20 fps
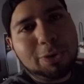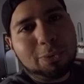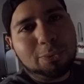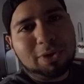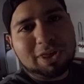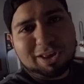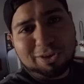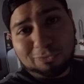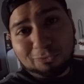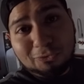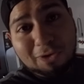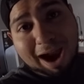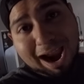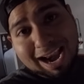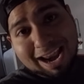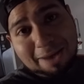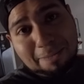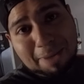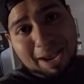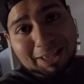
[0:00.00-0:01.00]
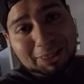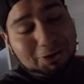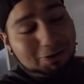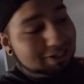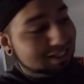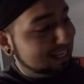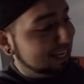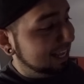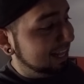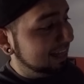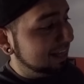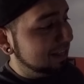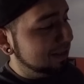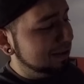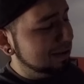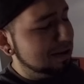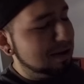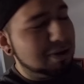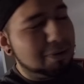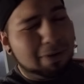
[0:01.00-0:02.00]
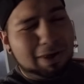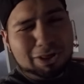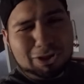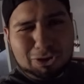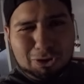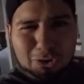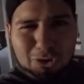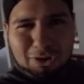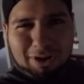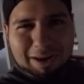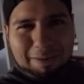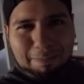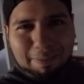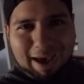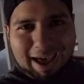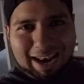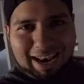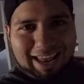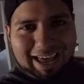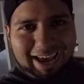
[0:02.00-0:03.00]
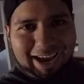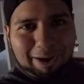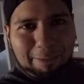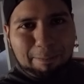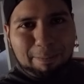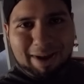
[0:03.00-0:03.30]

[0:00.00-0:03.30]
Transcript: which is Friday, May 13th, which is usually bad luck,